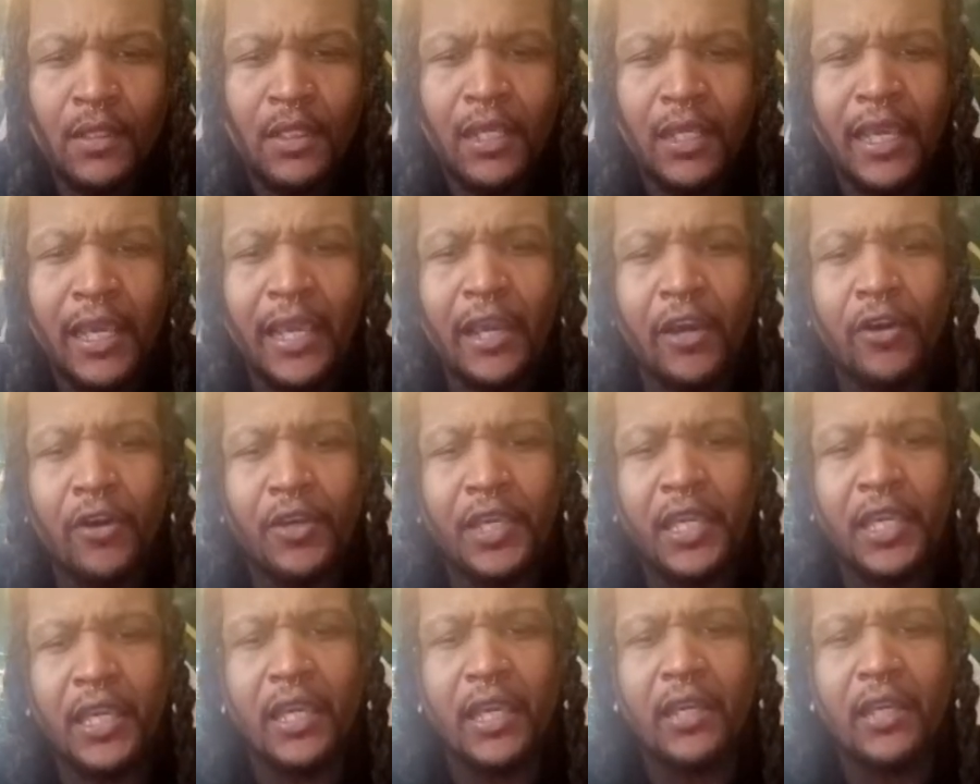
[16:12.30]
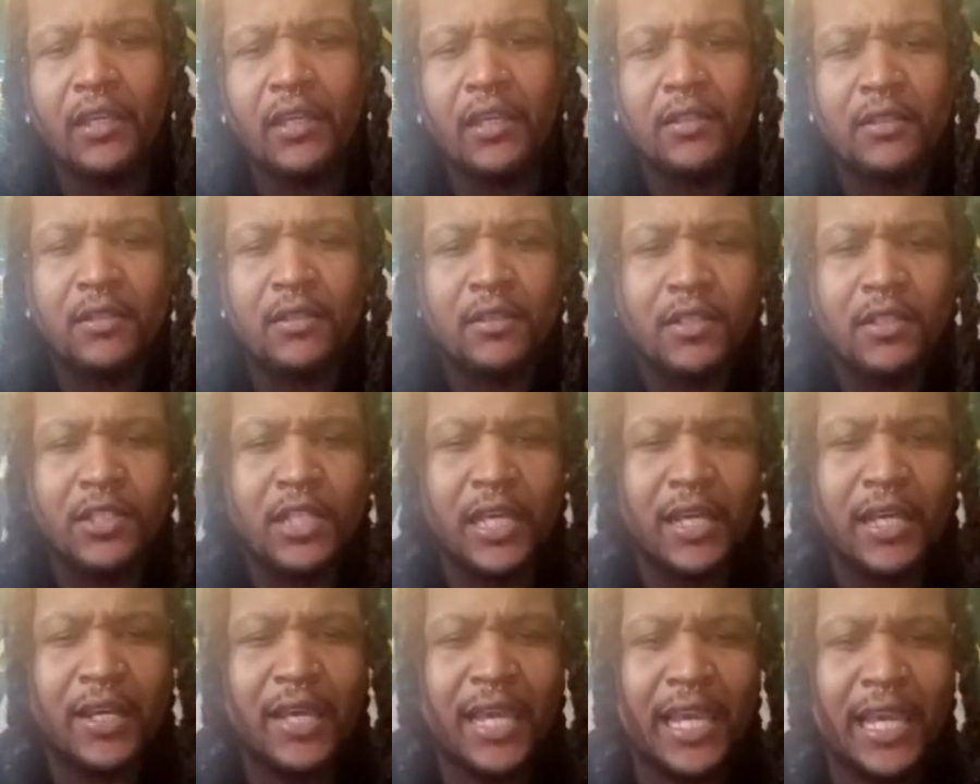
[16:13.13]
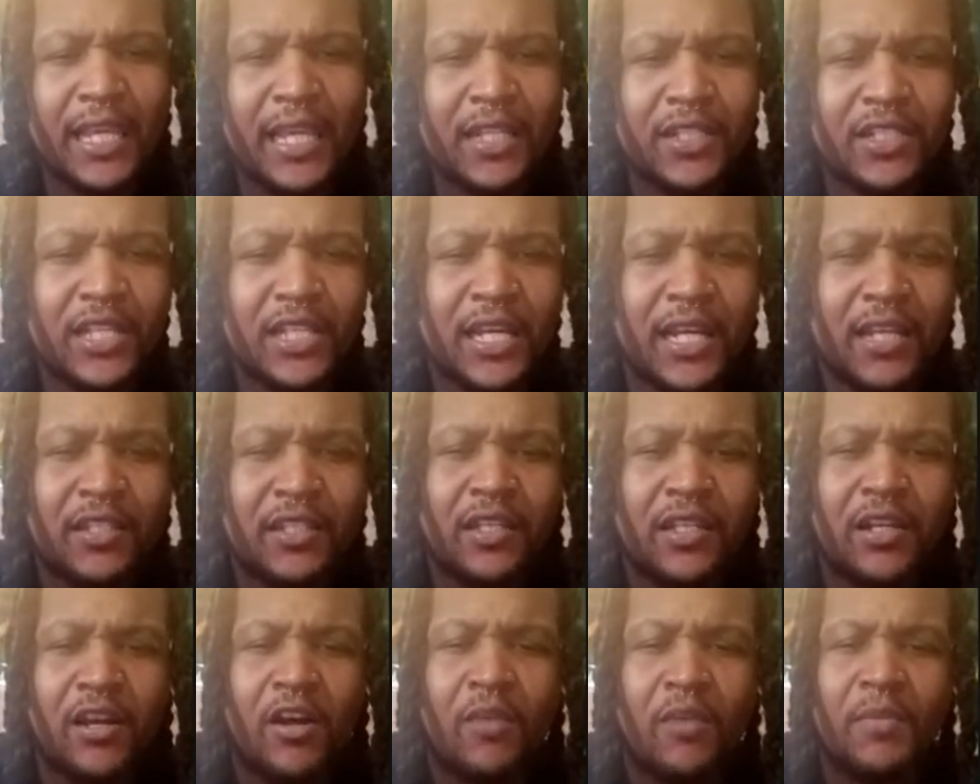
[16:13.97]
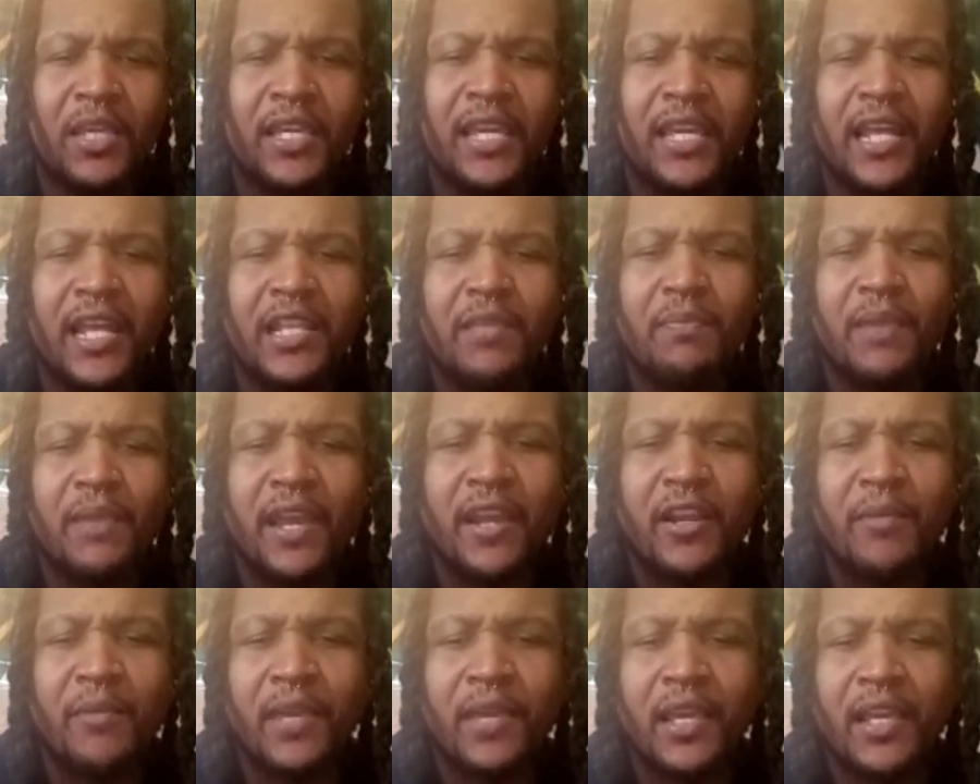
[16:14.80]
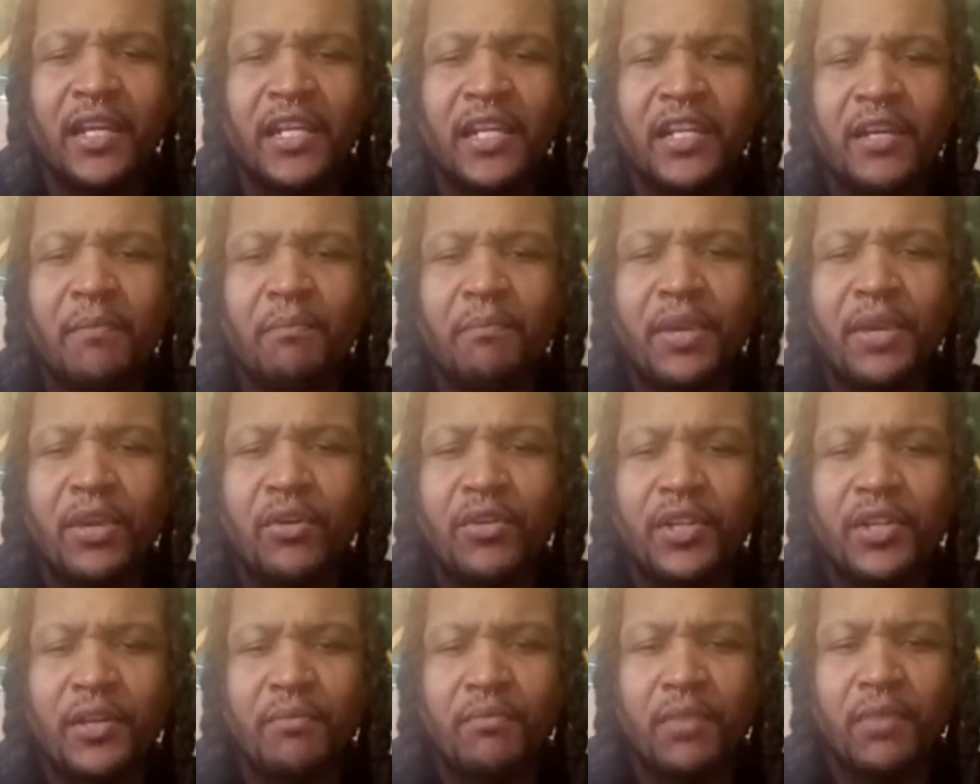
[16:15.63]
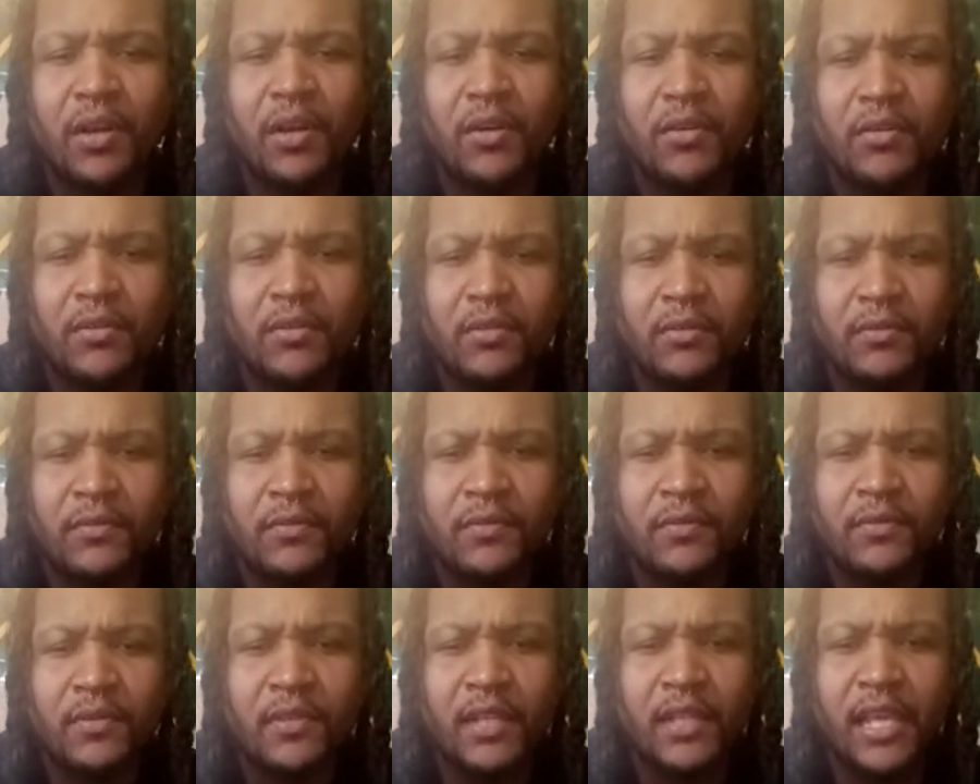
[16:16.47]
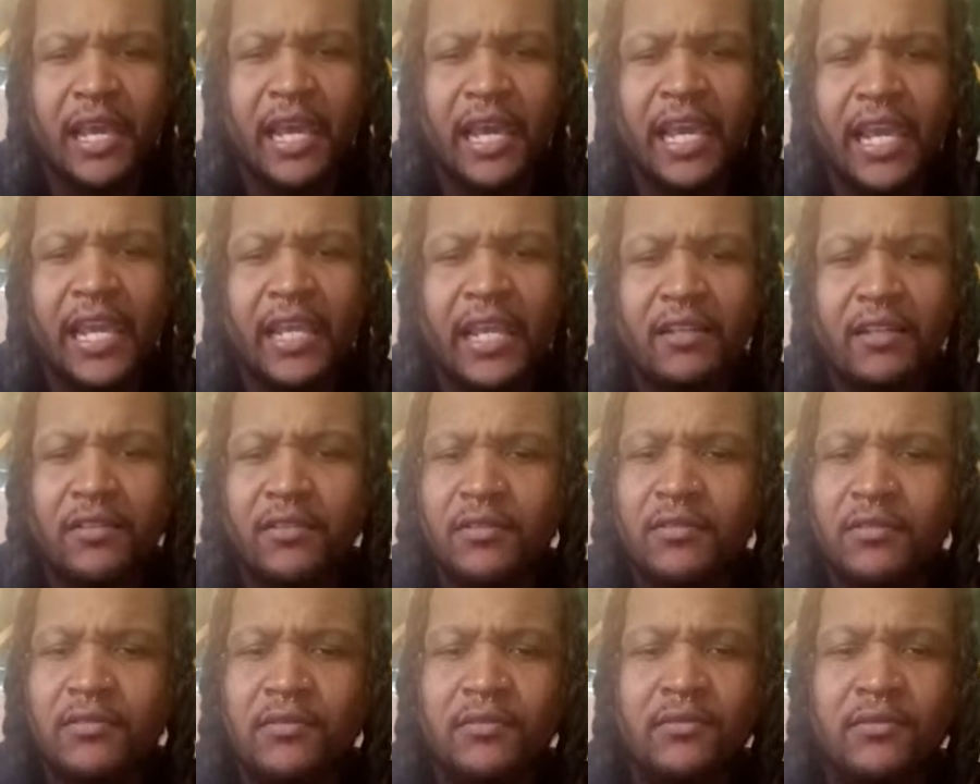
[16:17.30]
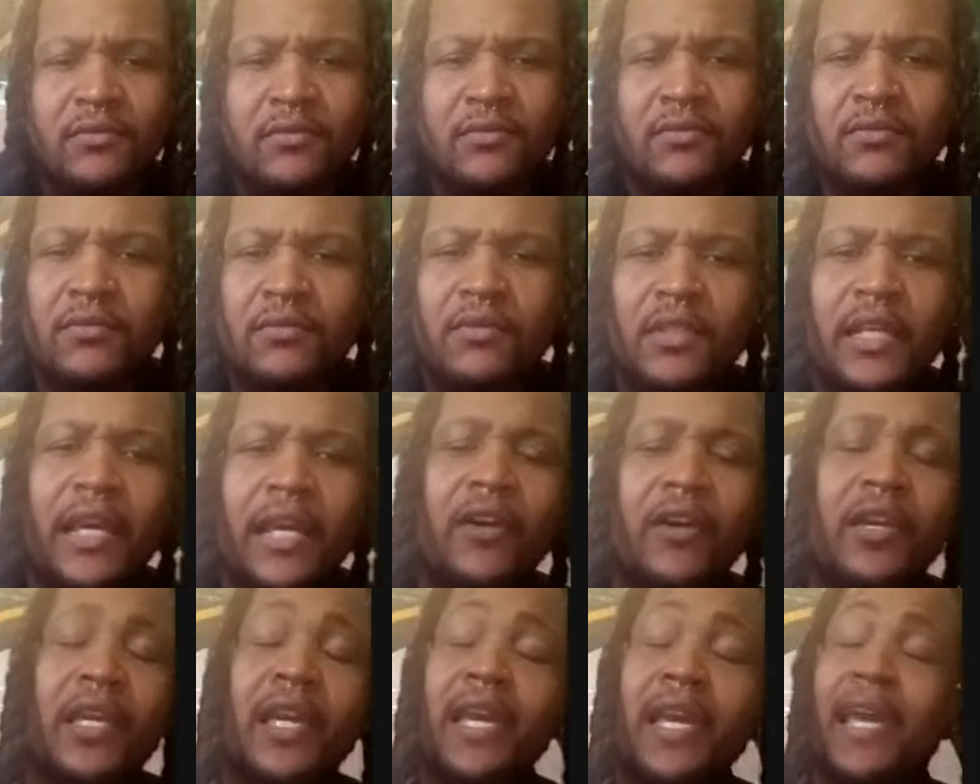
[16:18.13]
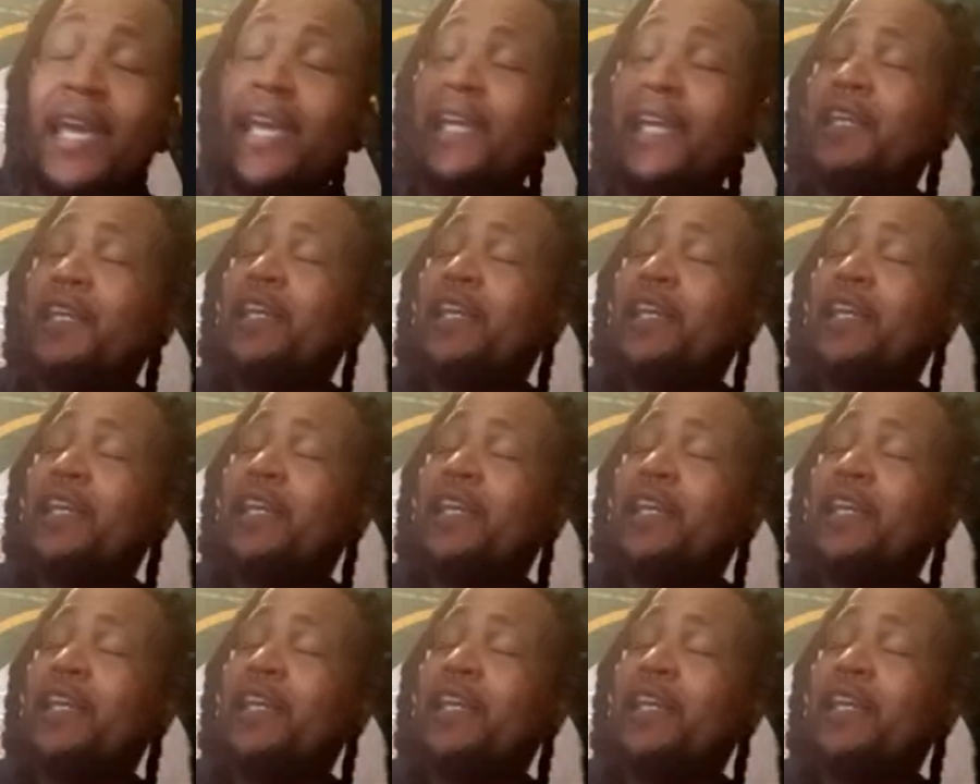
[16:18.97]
Hell yeah. Shout out to the homie Cali Packer man in the building, bro. Hey, hell yeah. Hey,